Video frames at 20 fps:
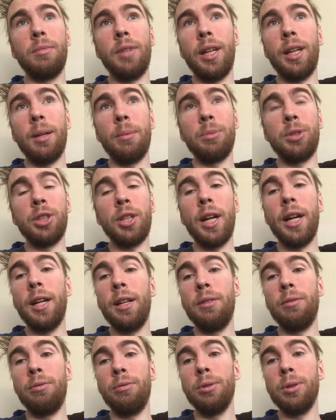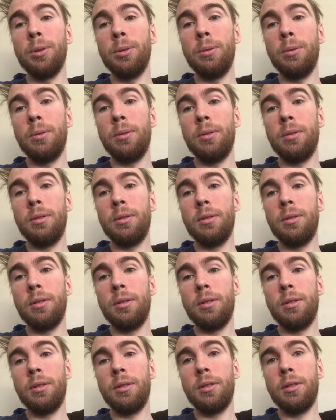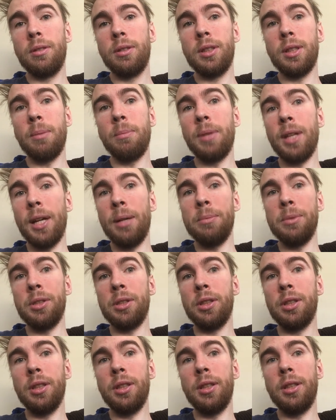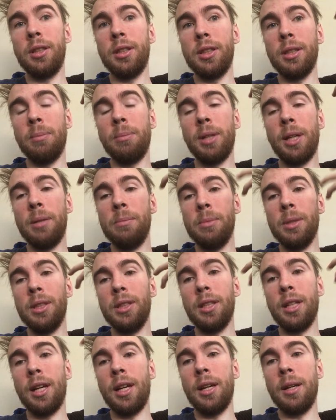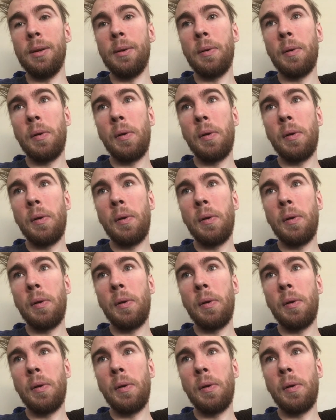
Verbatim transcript: Like I'm trying fruit. Sometimes it's good and sometimes it's not.